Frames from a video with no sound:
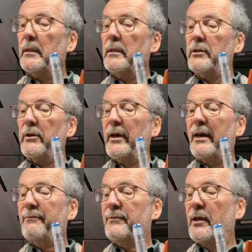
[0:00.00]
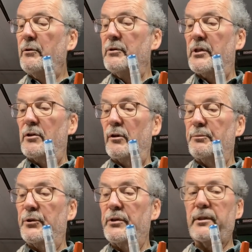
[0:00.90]
So you have those as
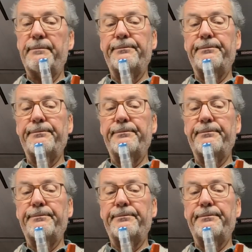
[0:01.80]
options.